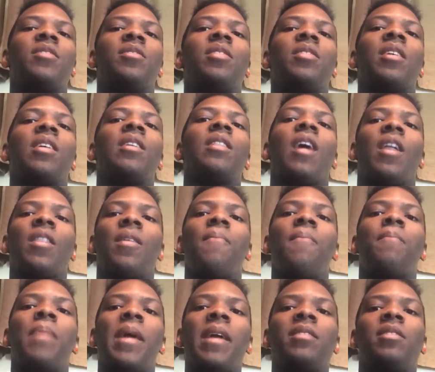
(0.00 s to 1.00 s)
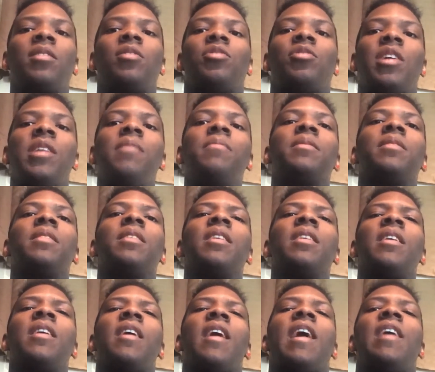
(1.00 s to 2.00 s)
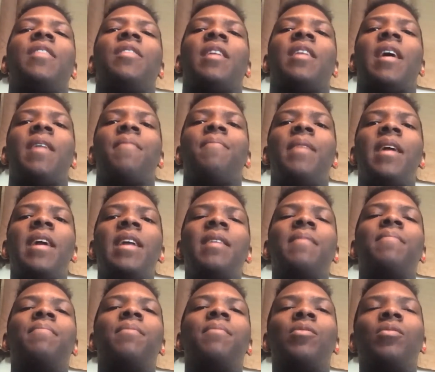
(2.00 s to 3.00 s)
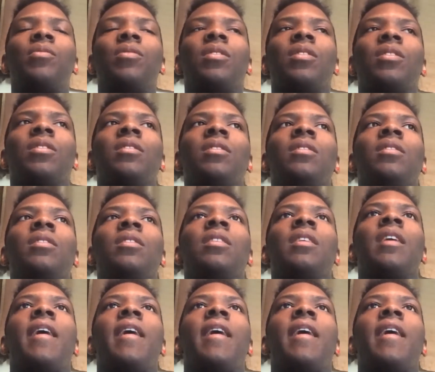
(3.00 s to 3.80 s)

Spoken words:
I just took a lot of the basic shapes and then I made it more